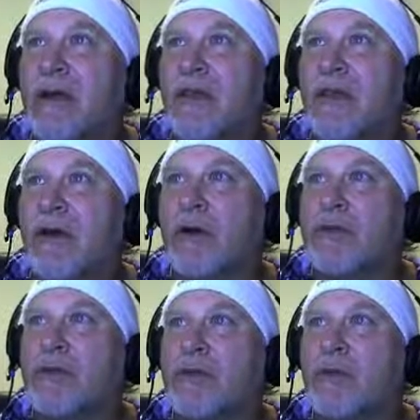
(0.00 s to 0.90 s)
the
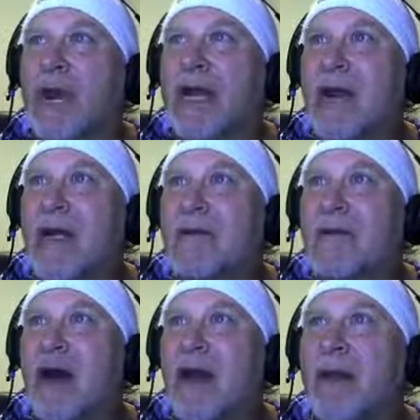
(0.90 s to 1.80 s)
cursor's way down at the
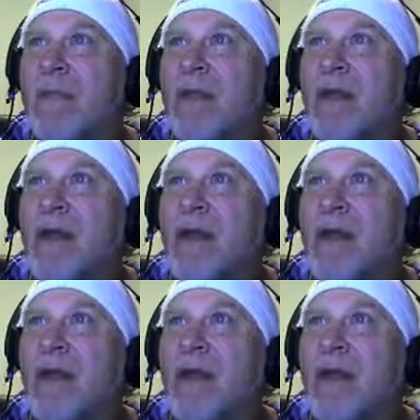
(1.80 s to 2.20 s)
bottom.